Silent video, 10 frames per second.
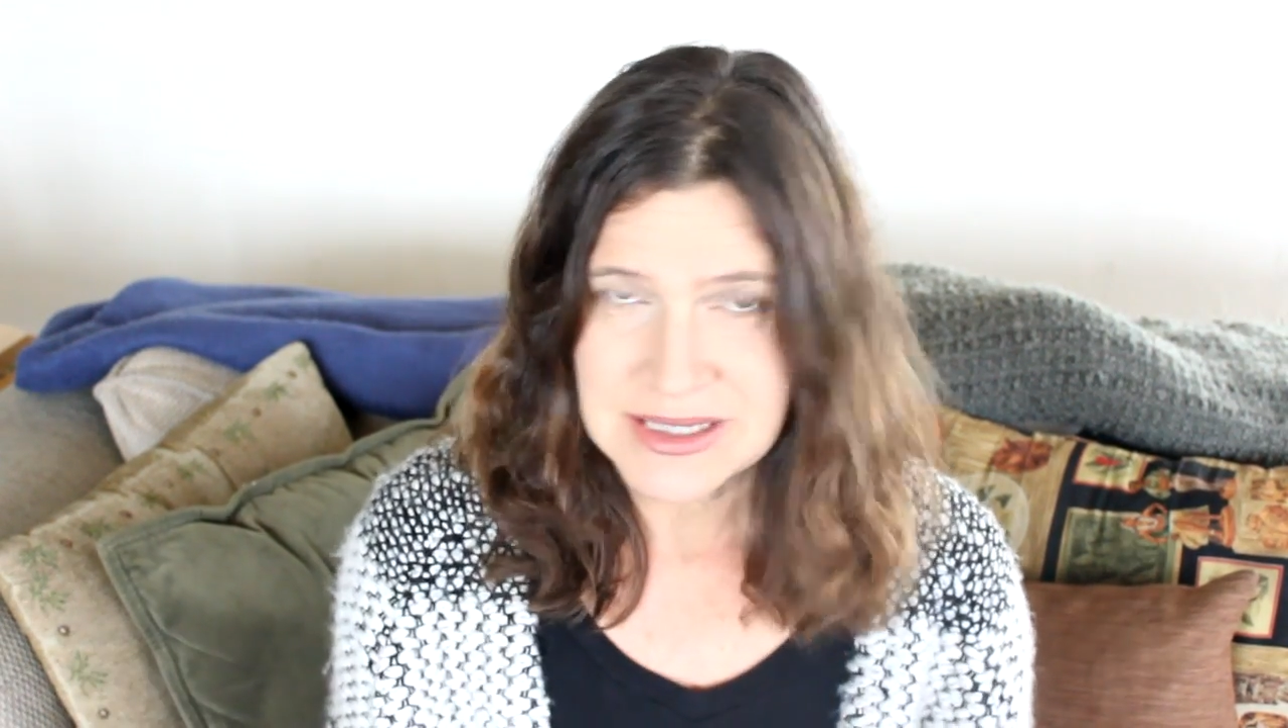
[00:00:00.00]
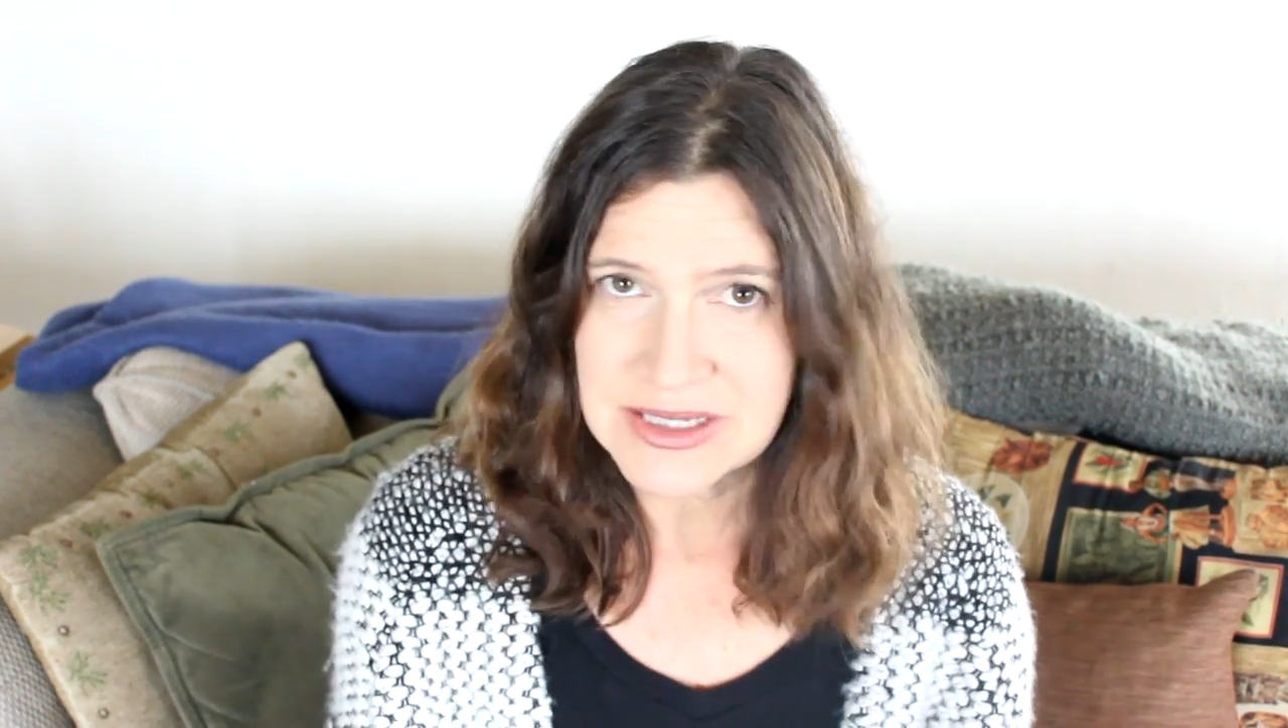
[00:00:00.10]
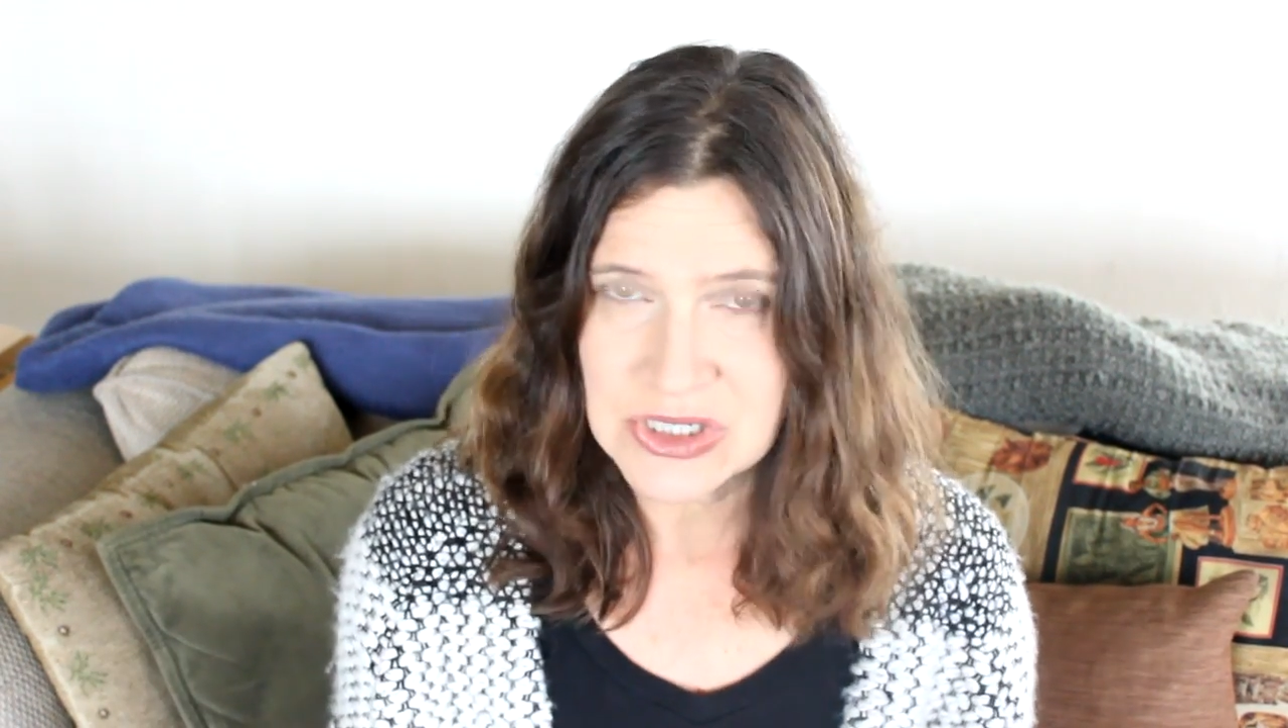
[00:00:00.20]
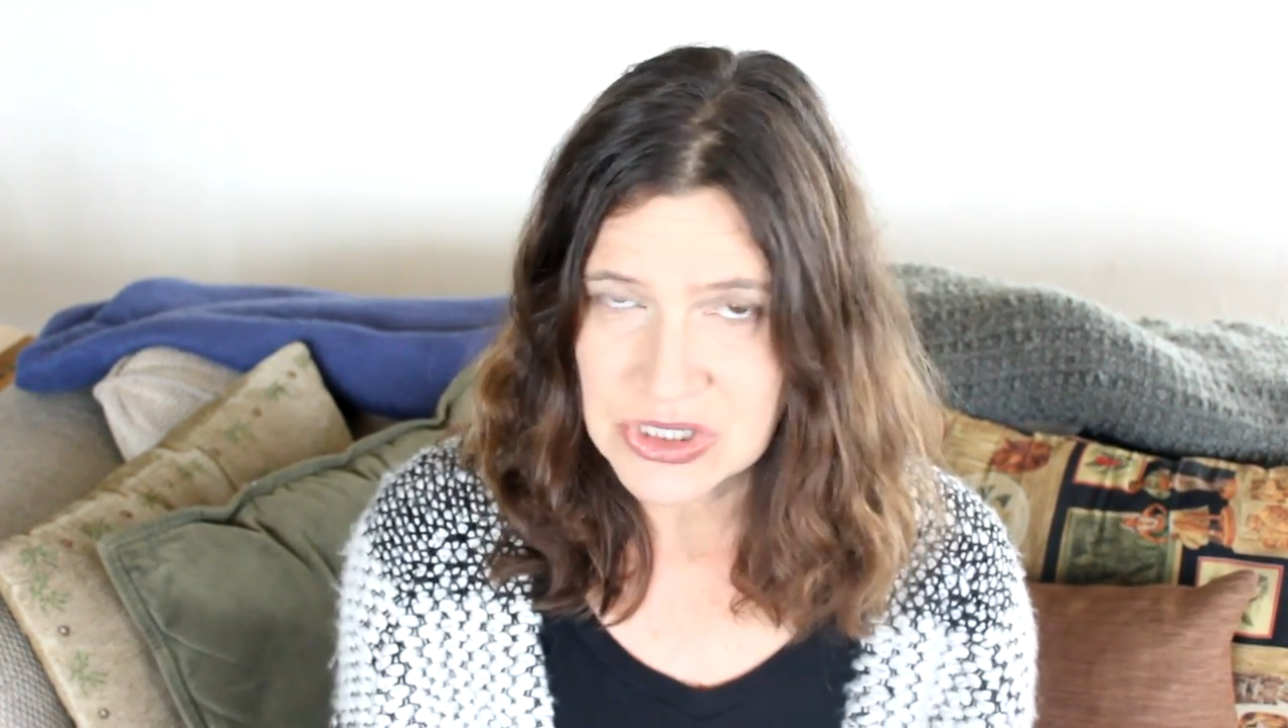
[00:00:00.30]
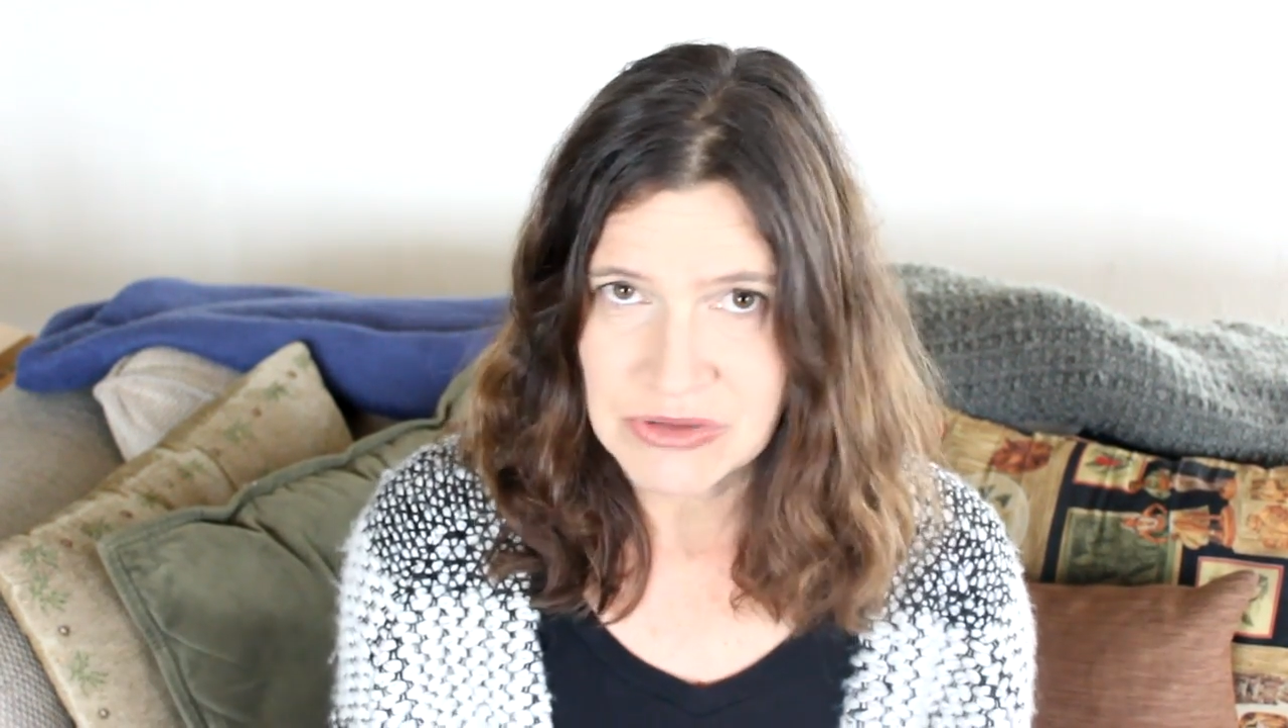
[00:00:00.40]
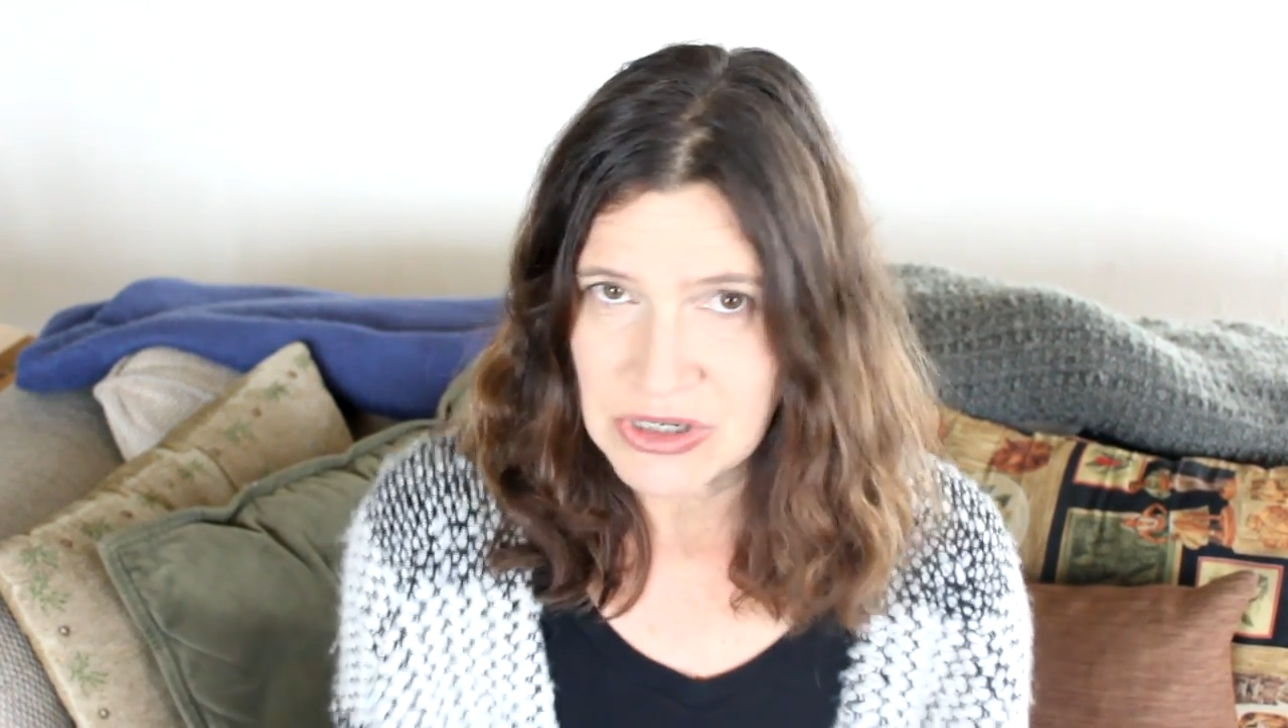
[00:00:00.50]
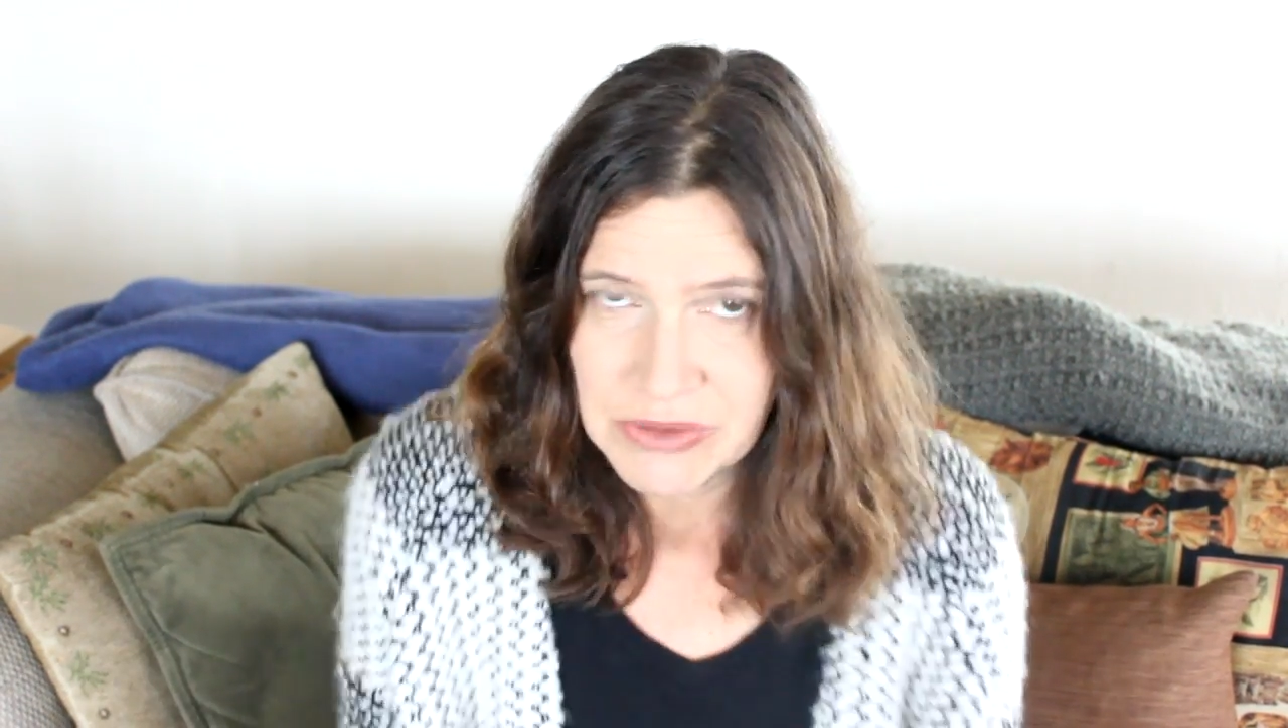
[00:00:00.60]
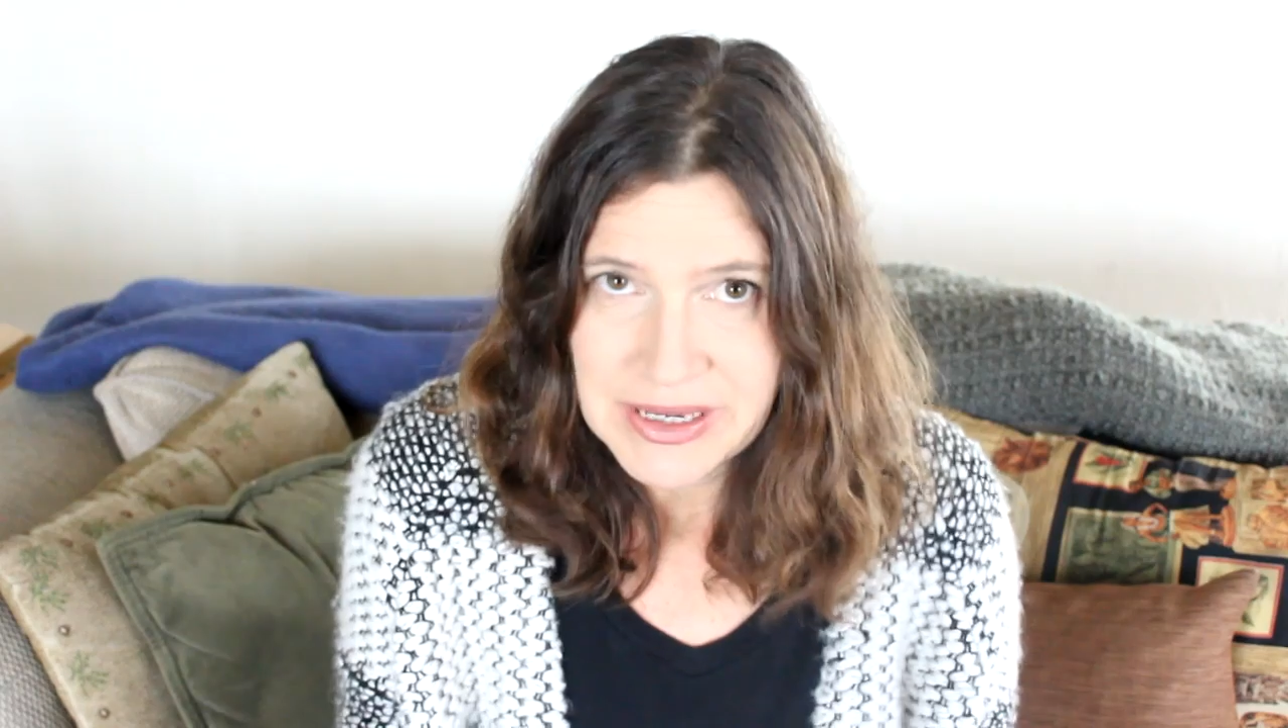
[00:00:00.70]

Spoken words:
this is a